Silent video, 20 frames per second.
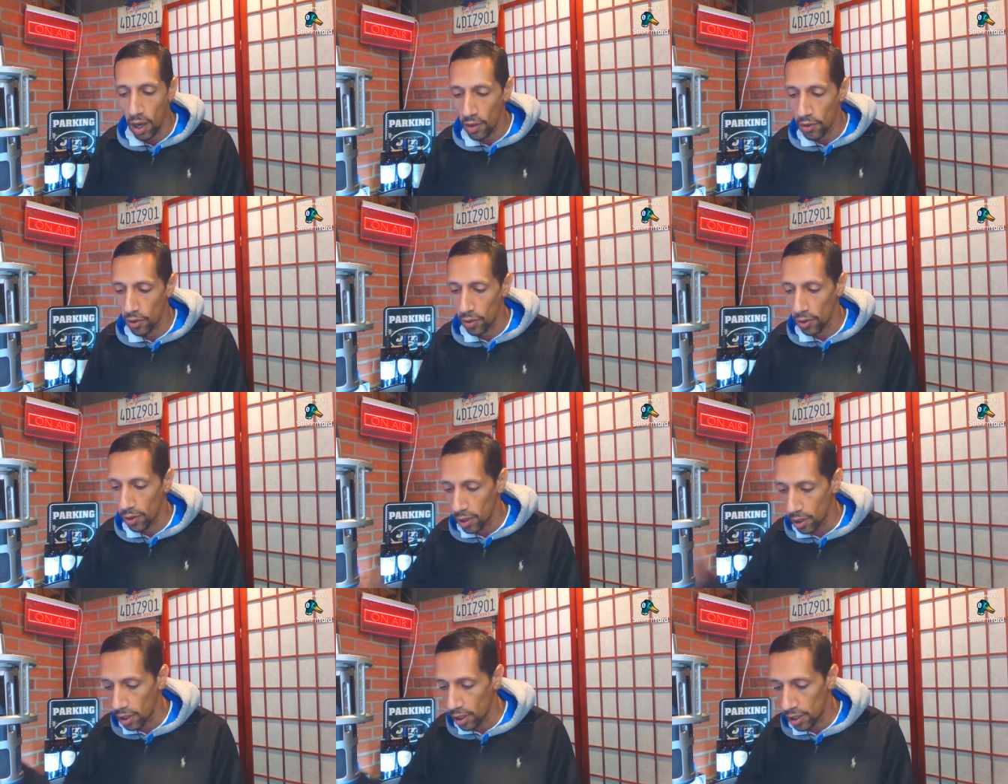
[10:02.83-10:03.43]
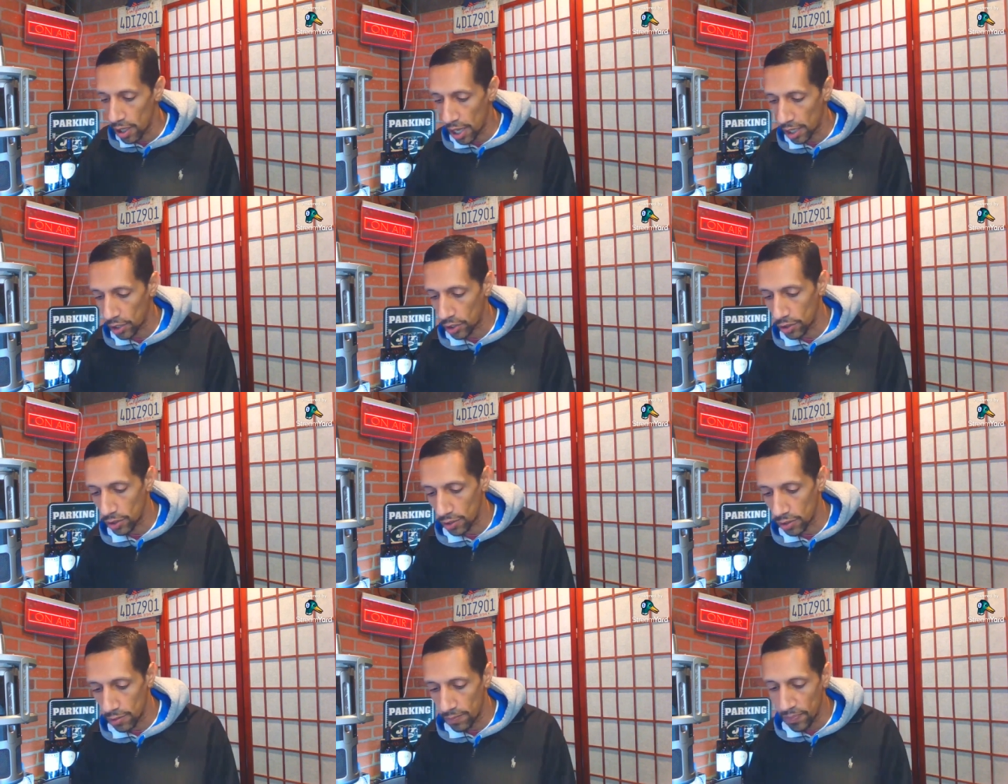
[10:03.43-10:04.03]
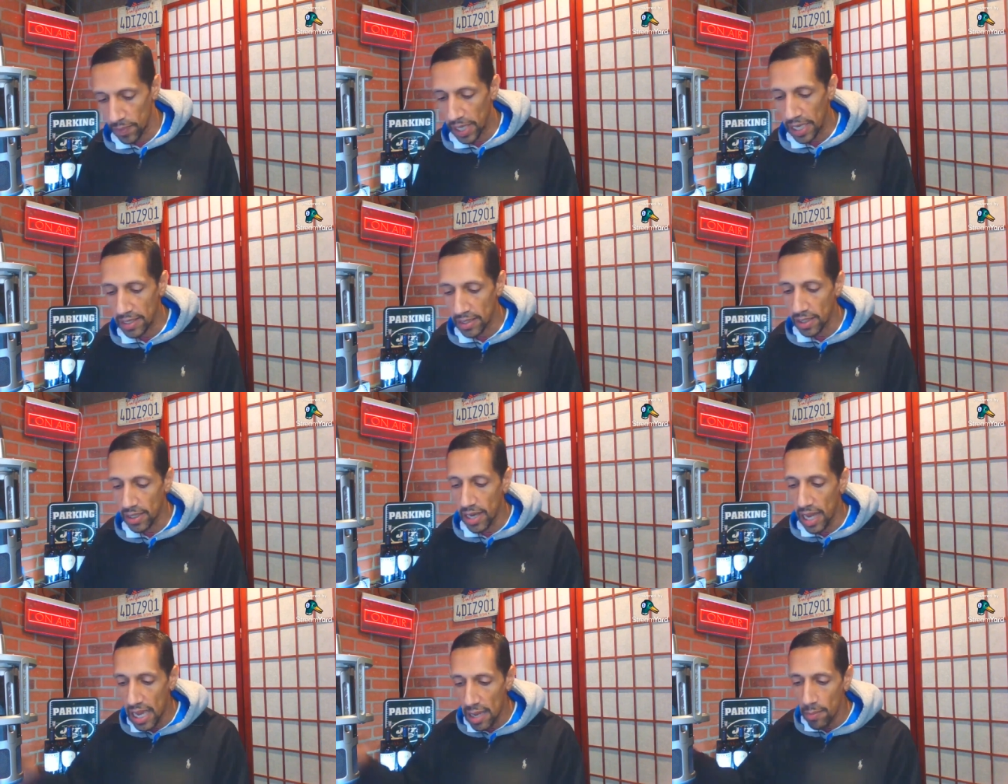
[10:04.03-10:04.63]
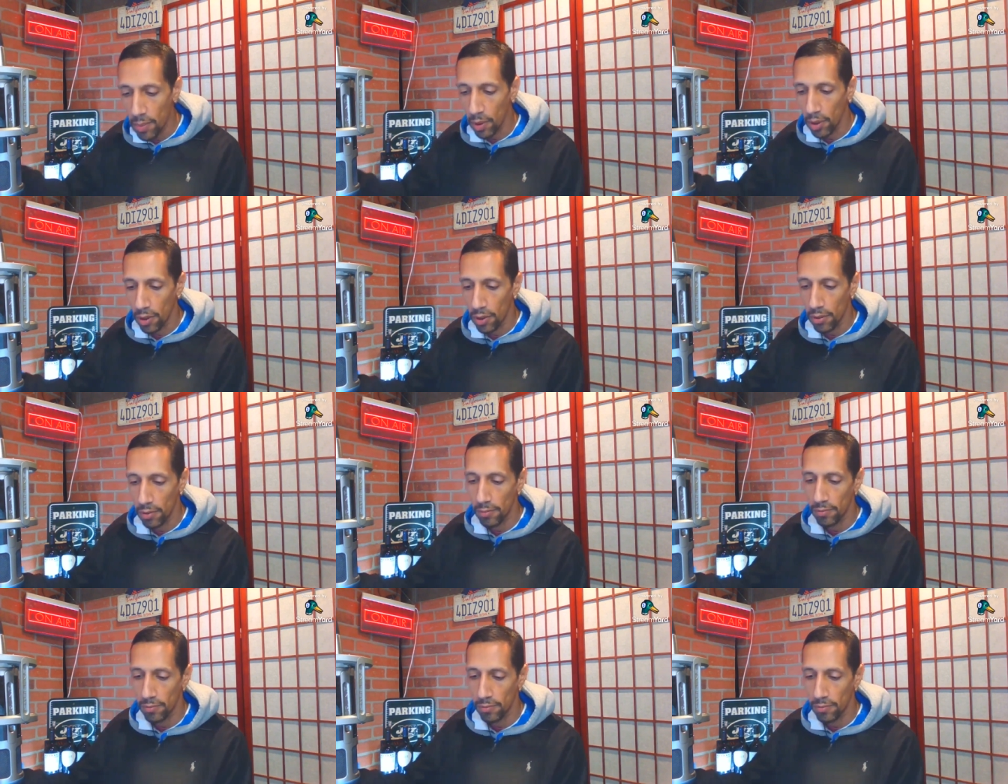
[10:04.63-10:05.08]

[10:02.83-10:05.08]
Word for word: other connections. He's a neighbor,